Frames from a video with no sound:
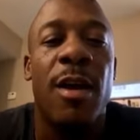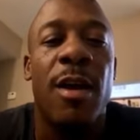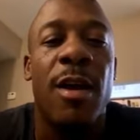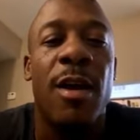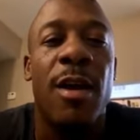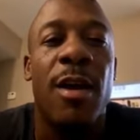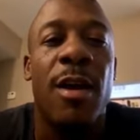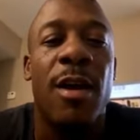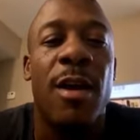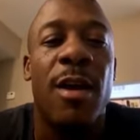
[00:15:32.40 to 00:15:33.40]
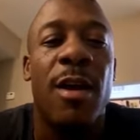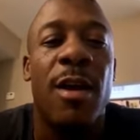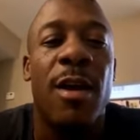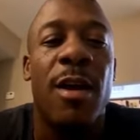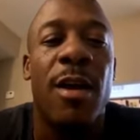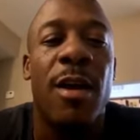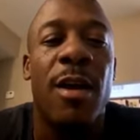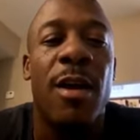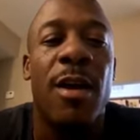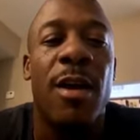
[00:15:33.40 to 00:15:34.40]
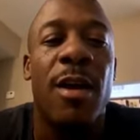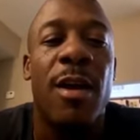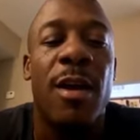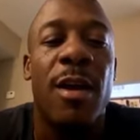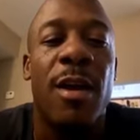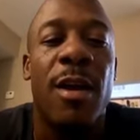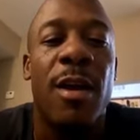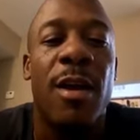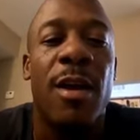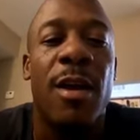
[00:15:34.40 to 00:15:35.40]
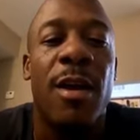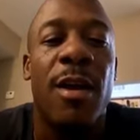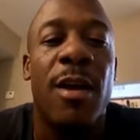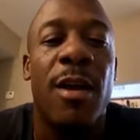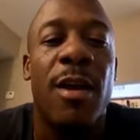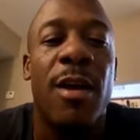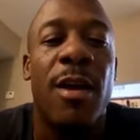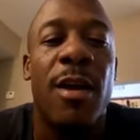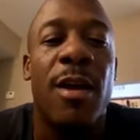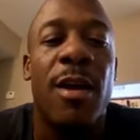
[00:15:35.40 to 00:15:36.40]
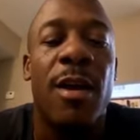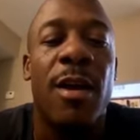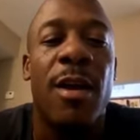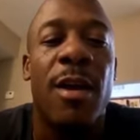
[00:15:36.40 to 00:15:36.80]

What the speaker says: This person isn't speaking.